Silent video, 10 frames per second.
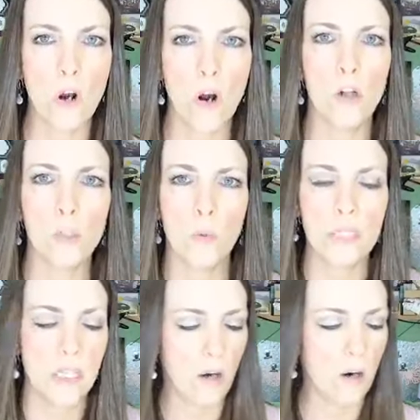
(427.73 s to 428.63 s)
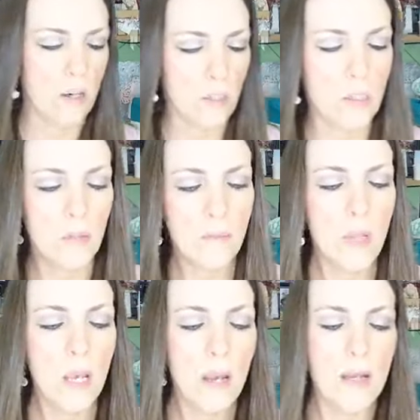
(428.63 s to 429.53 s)
all 20 cards.
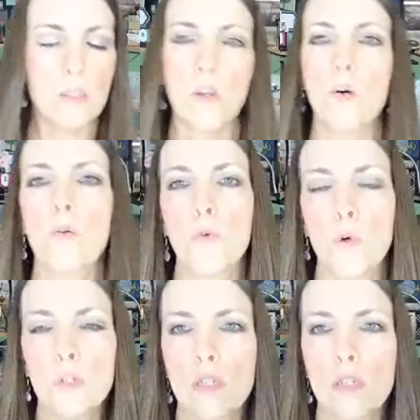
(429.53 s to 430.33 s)
And so, of course,